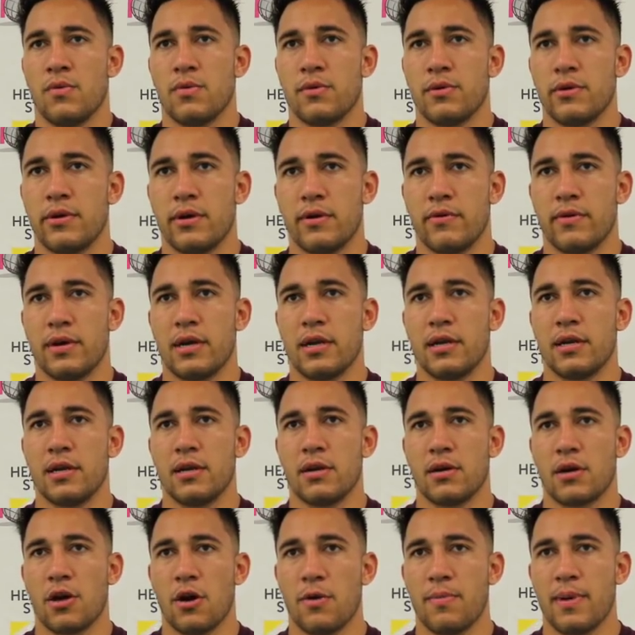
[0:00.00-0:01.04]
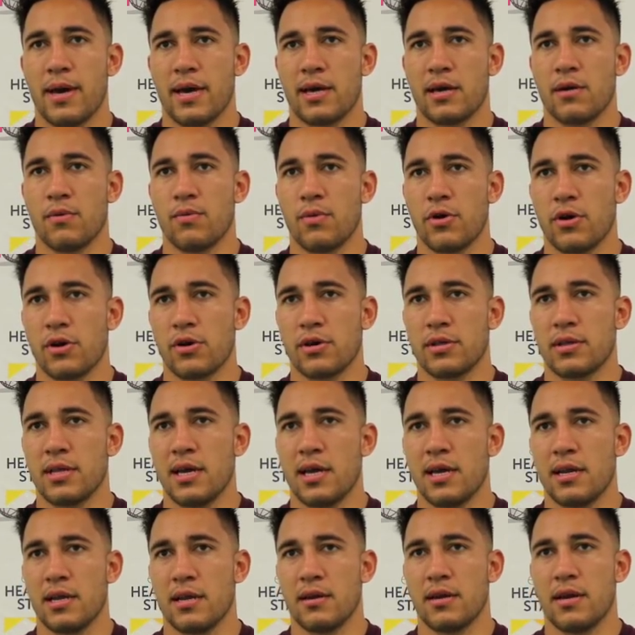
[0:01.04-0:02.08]
we really need to go back and work on
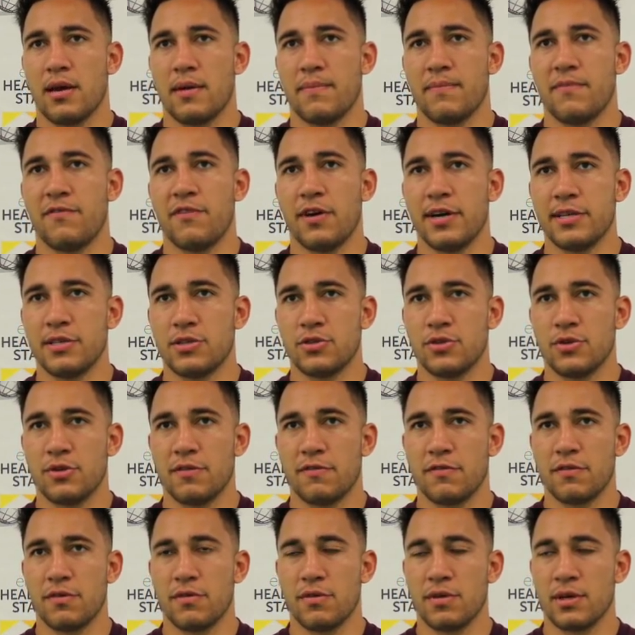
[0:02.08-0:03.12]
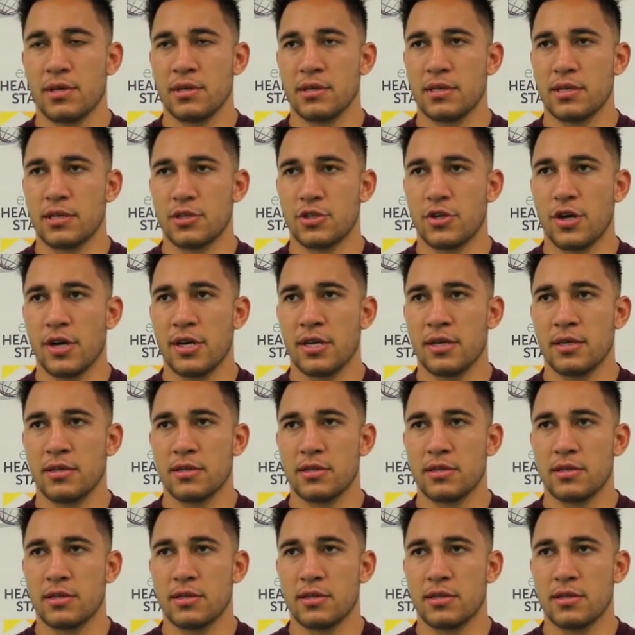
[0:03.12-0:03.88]
that and fine-tune a few things at training